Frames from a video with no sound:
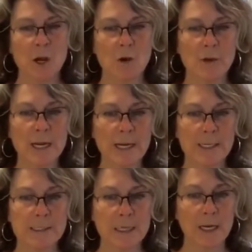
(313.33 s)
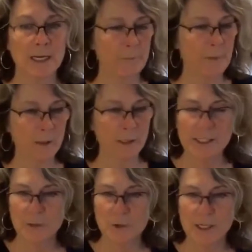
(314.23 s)
So is
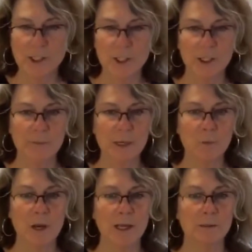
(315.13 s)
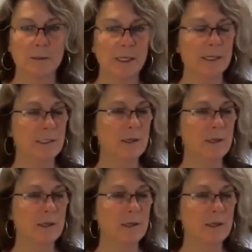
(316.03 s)
email integration going to be one?